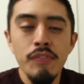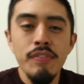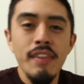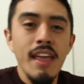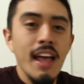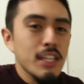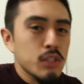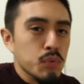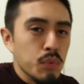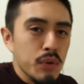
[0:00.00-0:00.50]

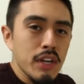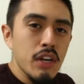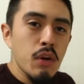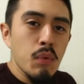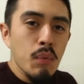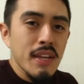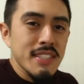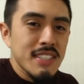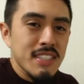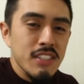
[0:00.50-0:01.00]
that's where you're
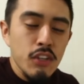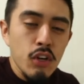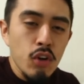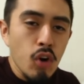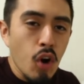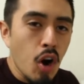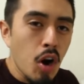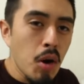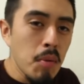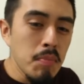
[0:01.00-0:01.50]
gonna rest
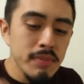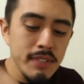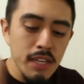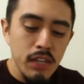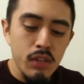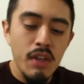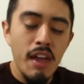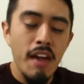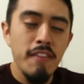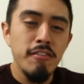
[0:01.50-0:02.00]
your arms
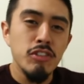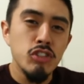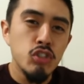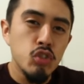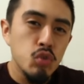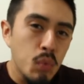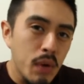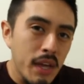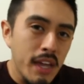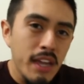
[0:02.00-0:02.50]
and you have the
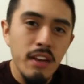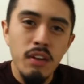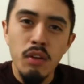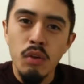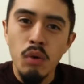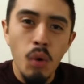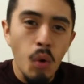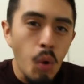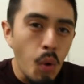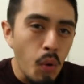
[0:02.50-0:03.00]
sweat,
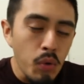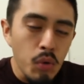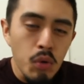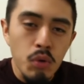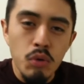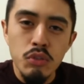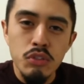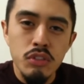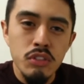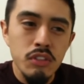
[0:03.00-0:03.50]

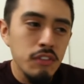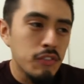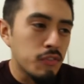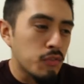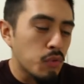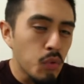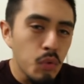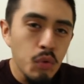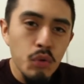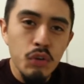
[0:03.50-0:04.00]
oils,
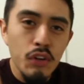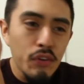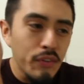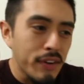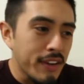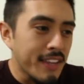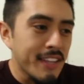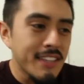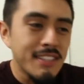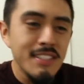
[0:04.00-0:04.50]
food,
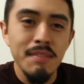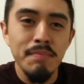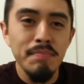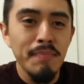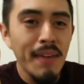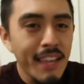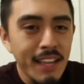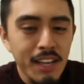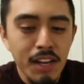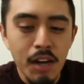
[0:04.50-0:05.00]
grease,
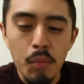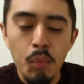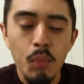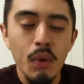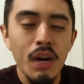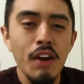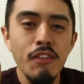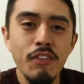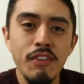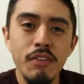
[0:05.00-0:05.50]
makeup,
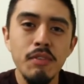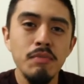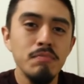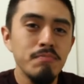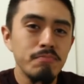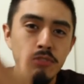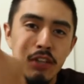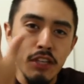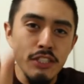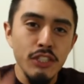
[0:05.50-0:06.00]
whatever
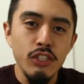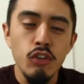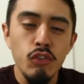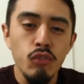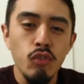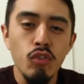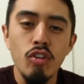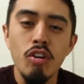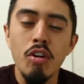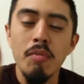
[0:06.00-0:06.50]
touches your
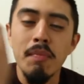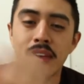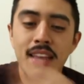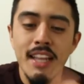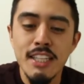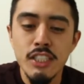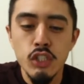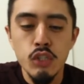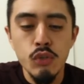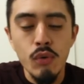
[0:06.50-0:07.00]
forearm and
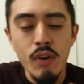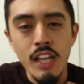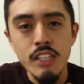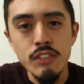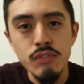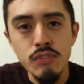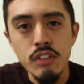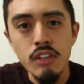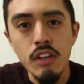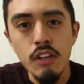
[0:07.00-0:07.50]
gets
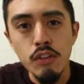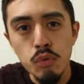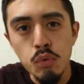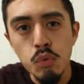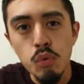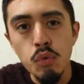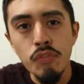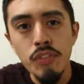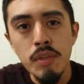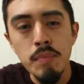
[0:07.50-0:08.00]
transferred
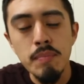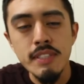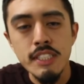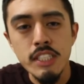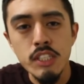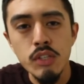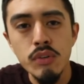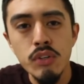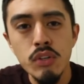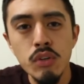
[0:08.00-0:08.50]
to the
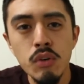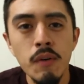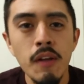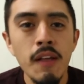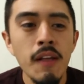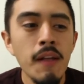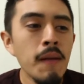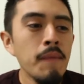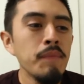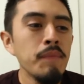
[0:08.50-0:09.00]
material
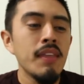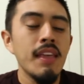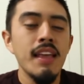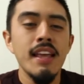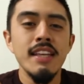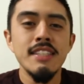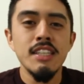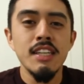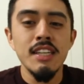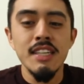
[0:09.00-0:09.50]

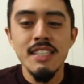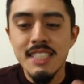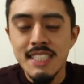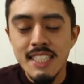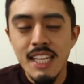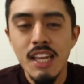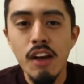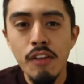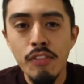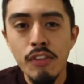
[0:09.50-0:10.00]
is gonna
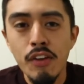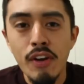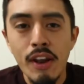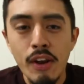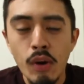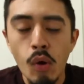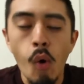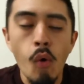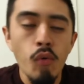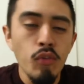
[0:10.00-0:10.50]
stay on there,
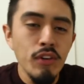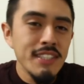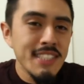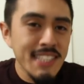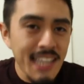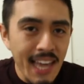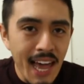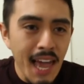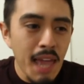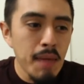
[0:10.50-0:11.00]
and over
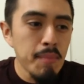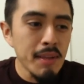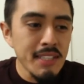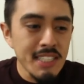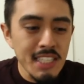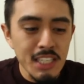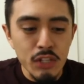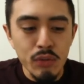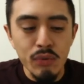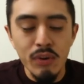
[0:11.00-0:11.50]
time,
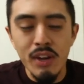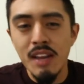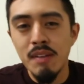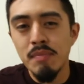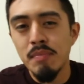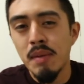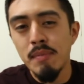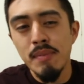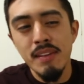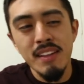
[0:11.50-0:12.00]
it's gonna
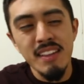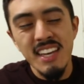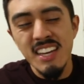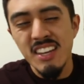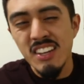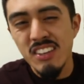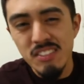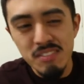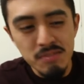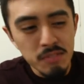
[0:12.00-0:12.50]
create maybe
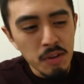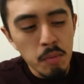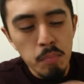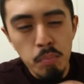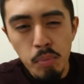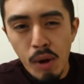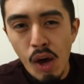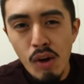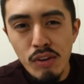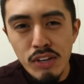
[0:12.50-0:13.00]
like a
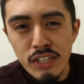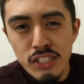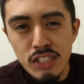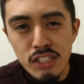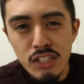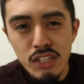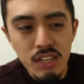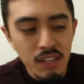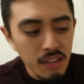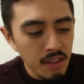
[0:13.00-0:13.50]
brownish
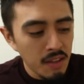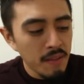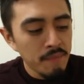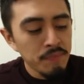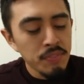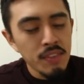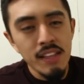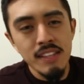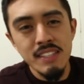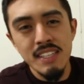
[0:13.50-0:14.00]
look.
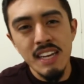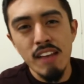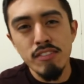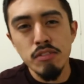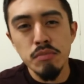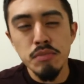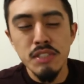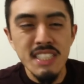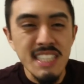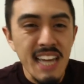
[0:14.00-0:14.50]
It's gonna have
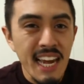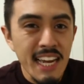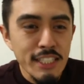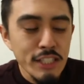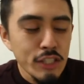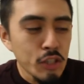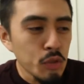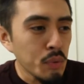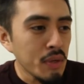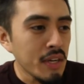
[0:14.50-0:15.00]
some
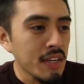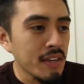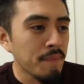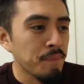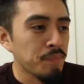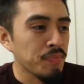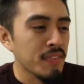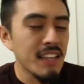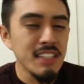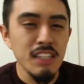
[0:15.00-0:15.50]
shine to it.
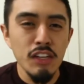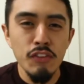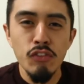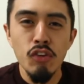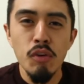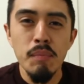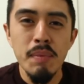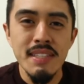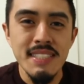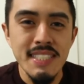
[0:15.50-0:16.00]
It's gonna
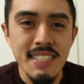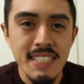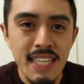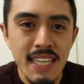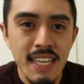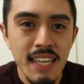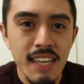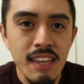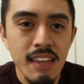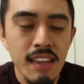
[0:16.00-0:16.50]
feel a bit
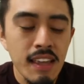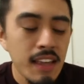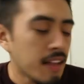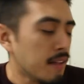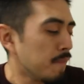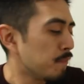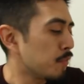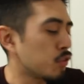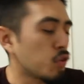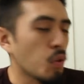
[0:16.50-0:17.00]
sticky.
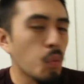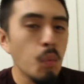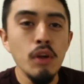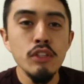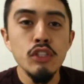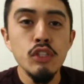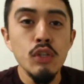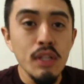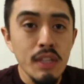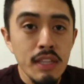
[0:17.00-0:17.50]
So
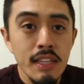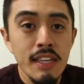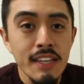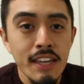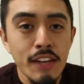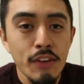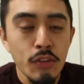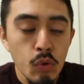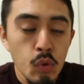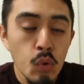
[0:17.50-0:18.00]
once you clean
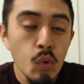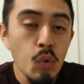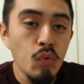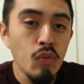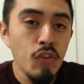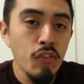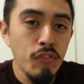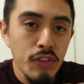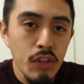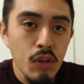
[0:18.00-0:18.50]
it, you'll
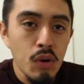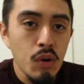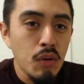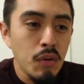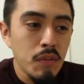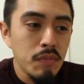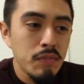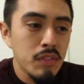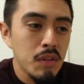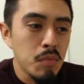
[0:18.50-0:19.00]

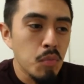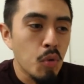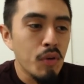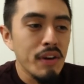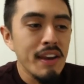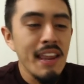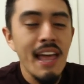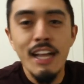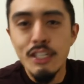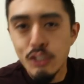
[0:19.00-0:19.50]
reveal the more
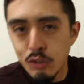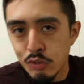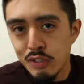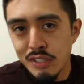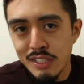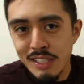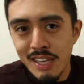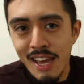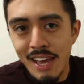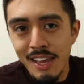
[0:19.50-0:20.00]
natural
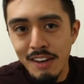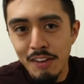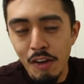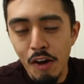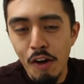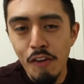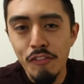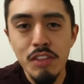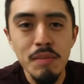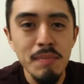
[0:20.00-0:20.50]
side
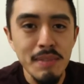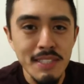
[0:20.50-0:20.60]
of the